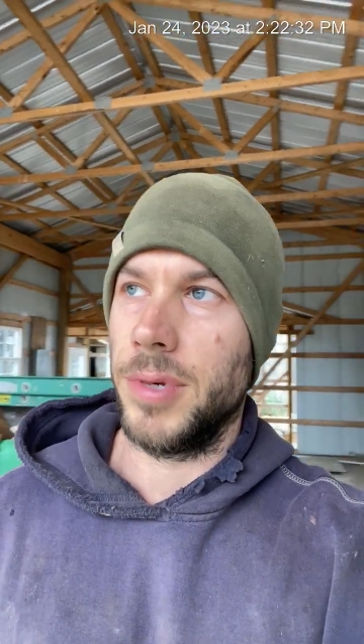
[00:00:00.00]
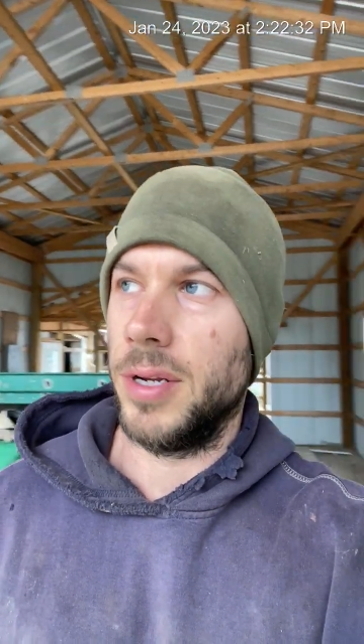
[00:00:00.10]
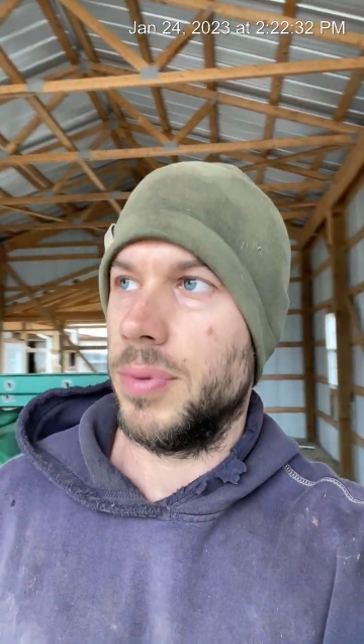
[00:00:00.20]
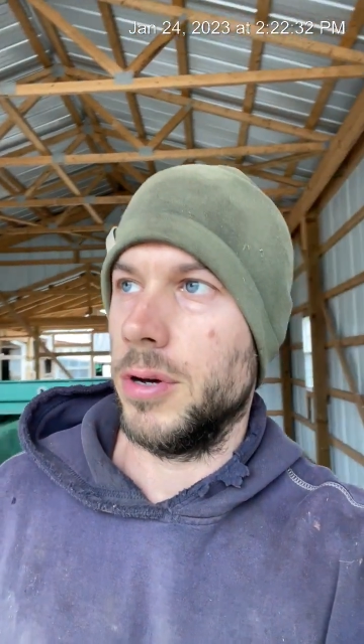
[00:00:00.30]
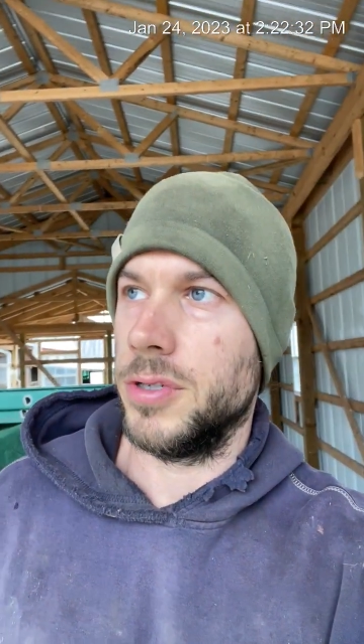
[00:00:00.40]
to
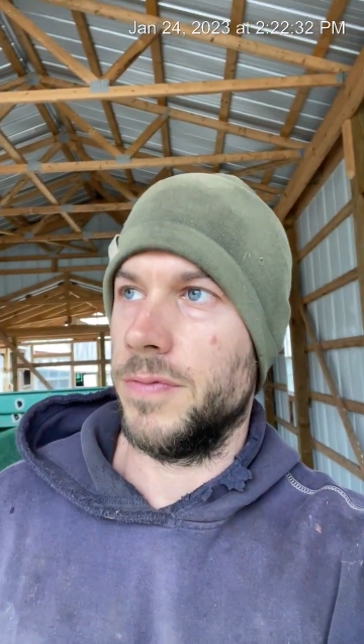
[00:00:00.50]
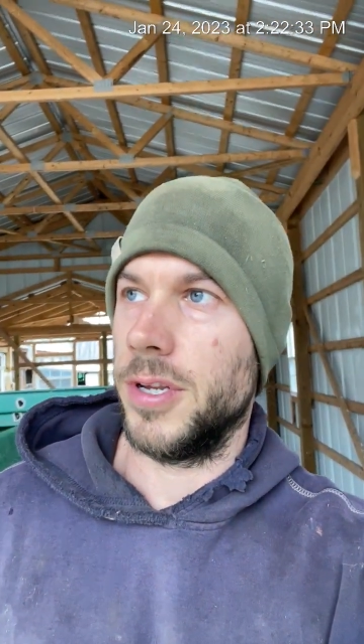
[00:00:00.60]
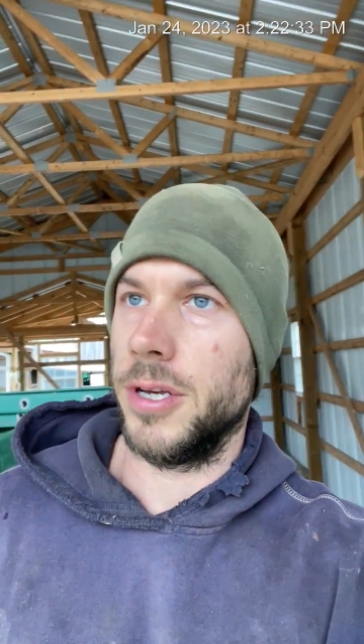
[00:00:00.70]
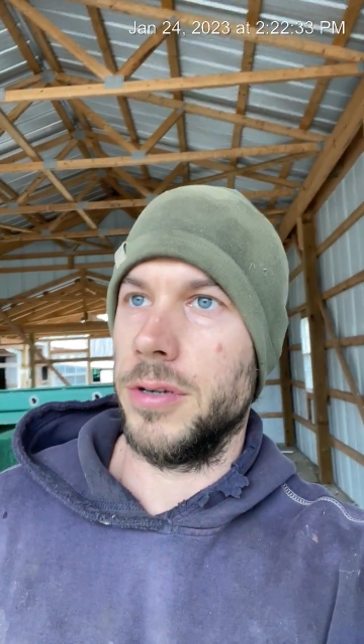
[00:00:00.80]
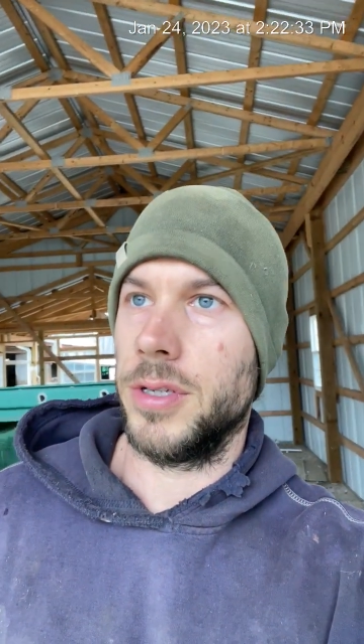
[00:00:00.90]
post
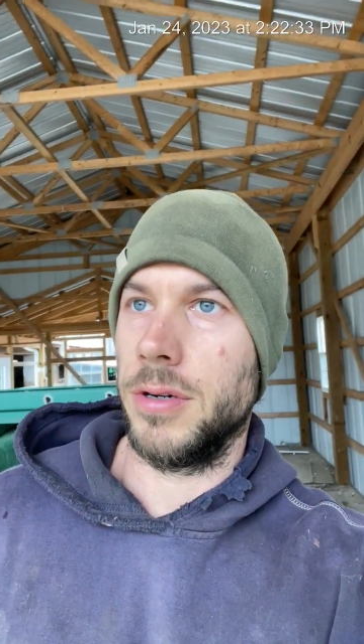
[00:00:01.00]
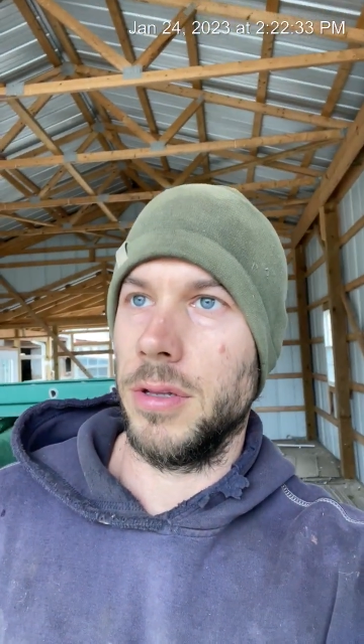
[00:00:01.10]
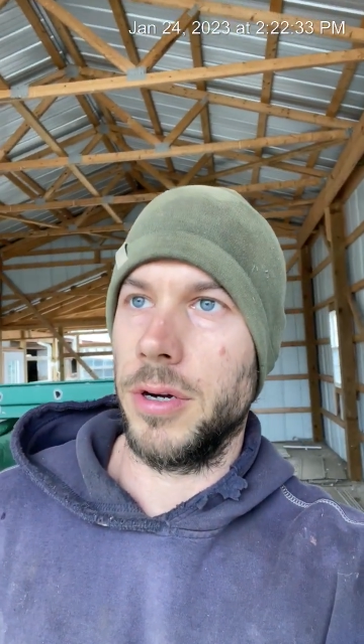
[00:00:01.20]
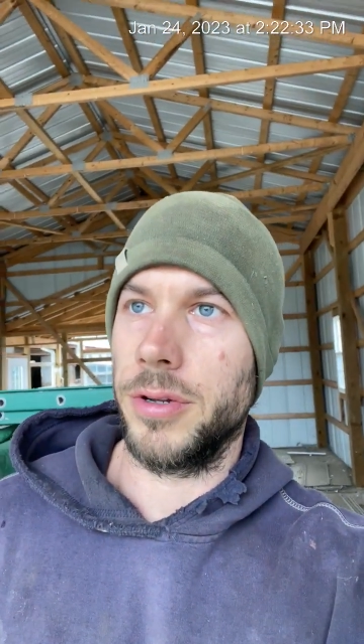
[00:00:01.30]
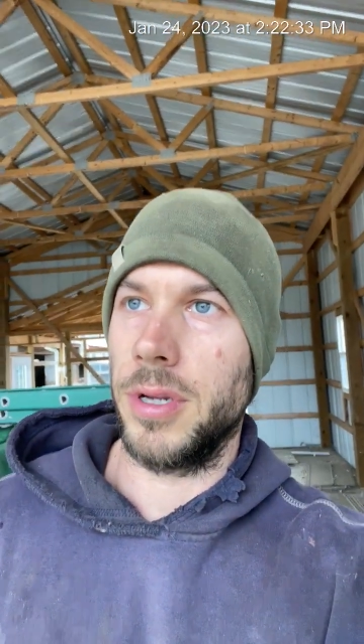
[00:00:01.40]
videos that are
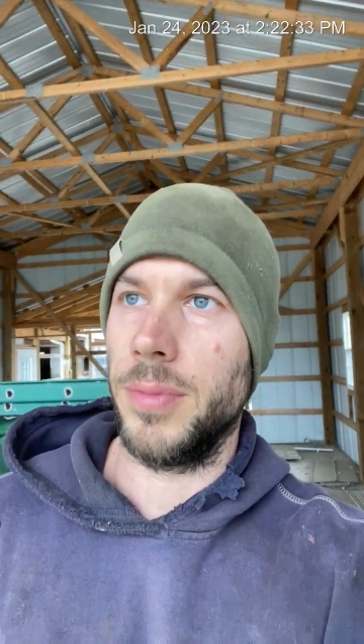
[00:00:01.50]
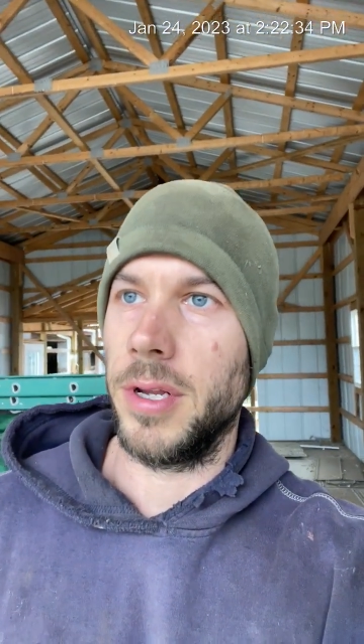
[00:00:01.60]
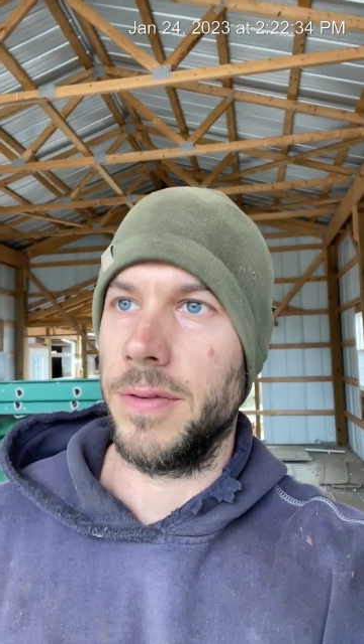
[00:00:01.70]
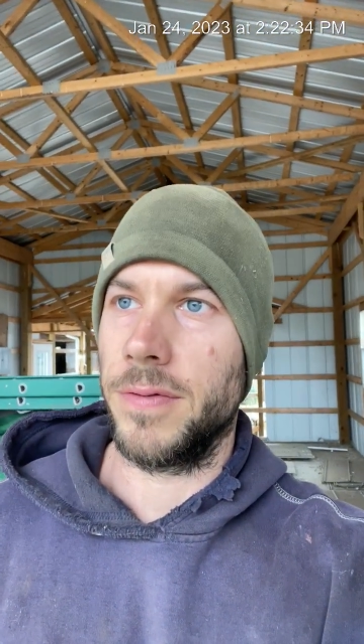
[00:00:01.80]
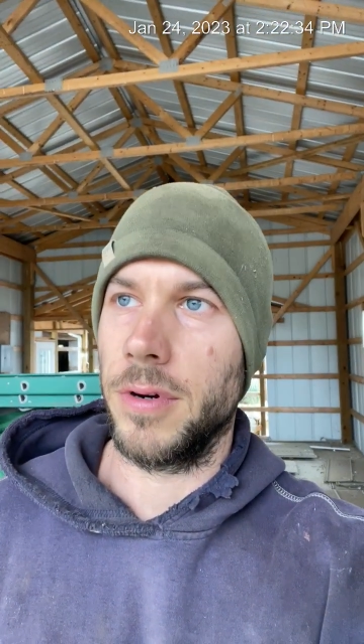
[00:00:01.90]
longer than a
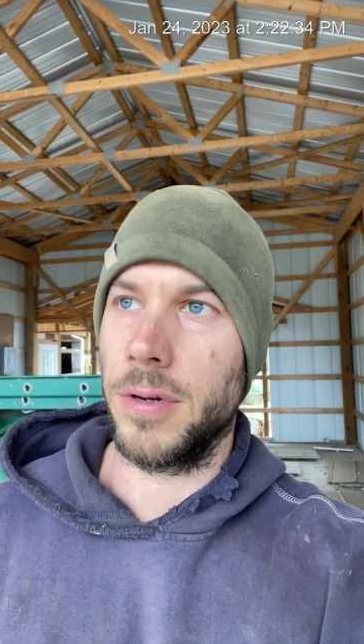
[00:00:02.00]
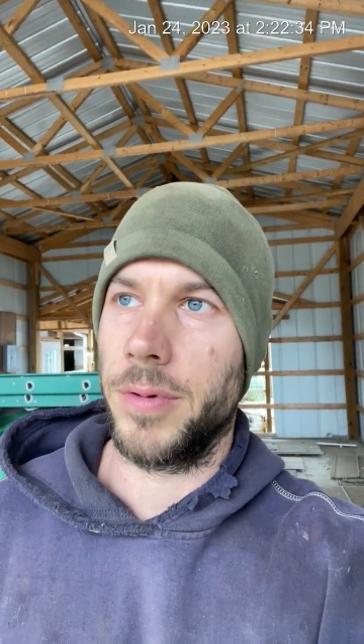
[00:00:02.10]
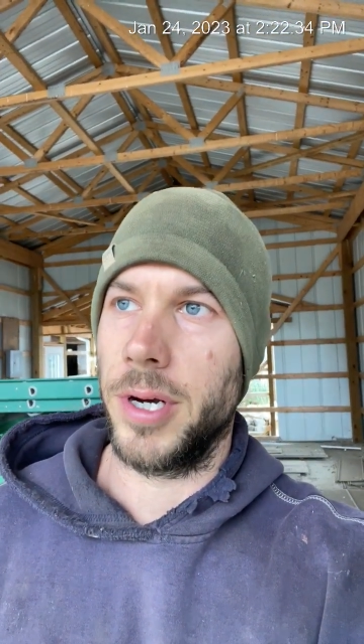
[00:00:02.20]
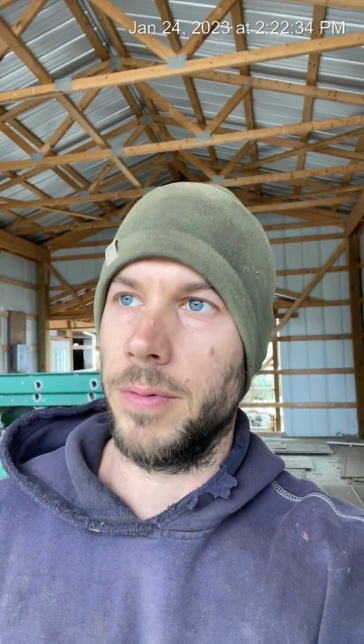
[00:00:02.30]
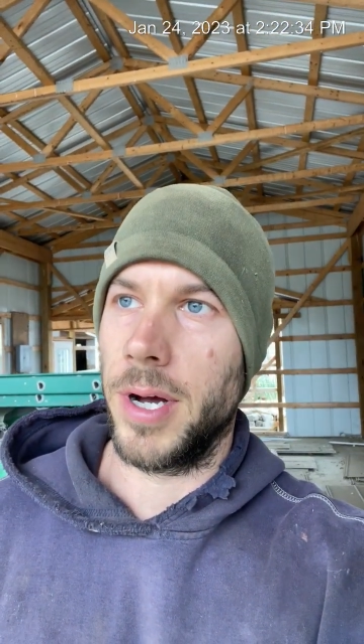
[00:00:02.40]
minute for
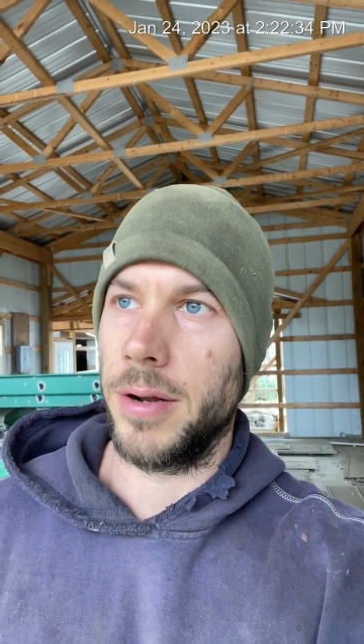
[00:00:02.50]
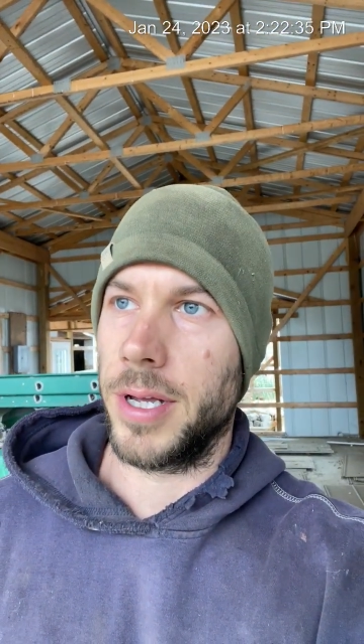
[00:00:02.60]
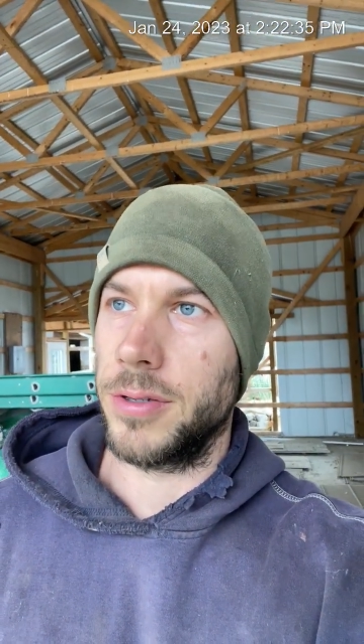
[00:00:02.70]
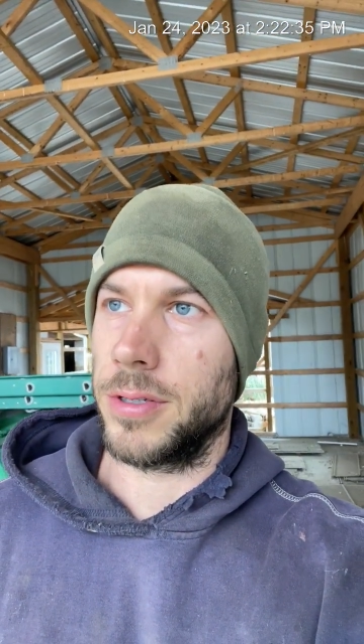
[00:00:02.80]
quite a while now,